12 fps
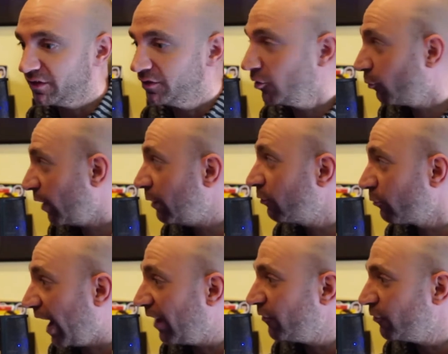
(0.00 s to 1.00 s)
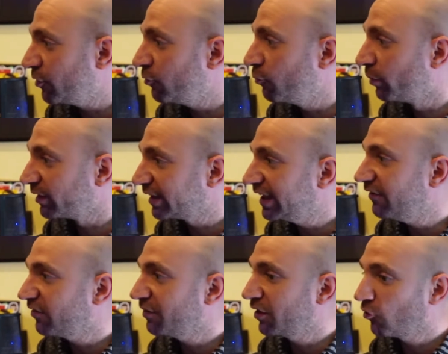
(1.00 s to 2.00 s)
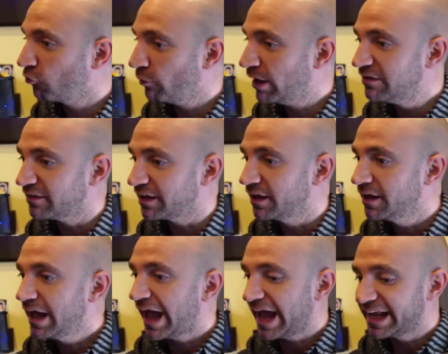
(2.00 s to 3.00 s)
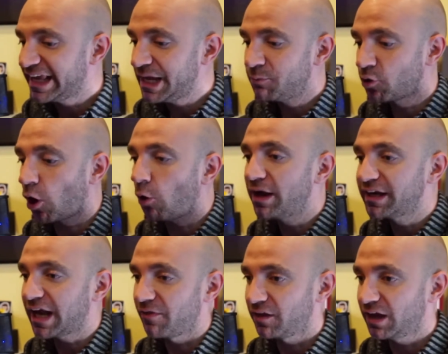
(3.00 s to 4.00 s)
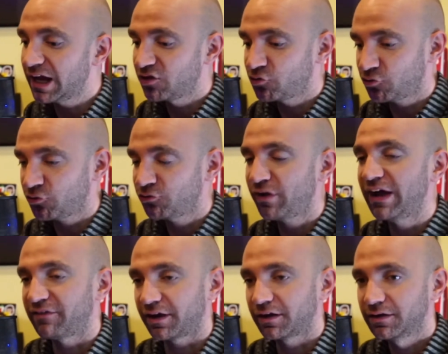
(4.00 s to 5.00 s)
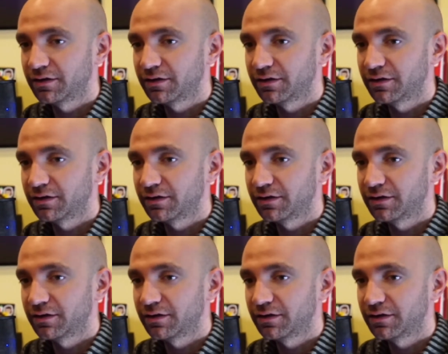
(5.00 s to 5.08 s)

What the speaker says: and your brain would rather you believe something crazy and keep going down the line because you're surviving.